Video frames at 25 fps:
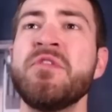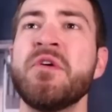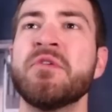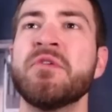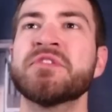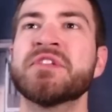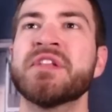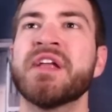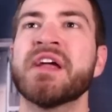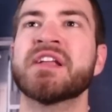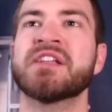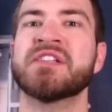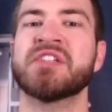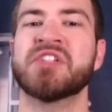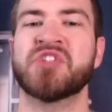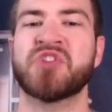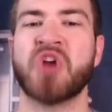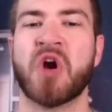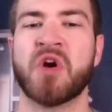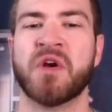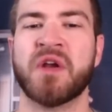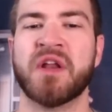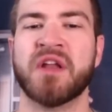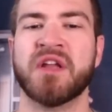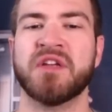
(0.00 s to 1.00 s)
those like
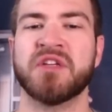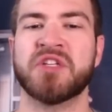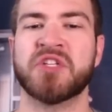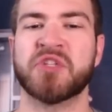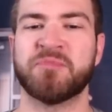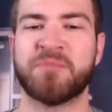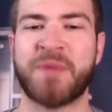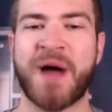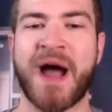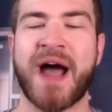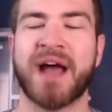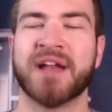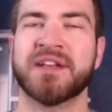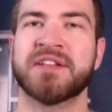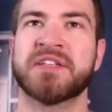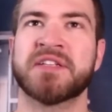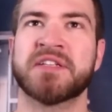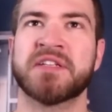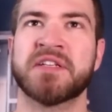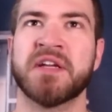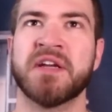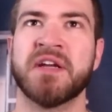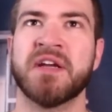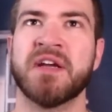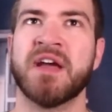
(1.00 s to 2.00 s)
starting spots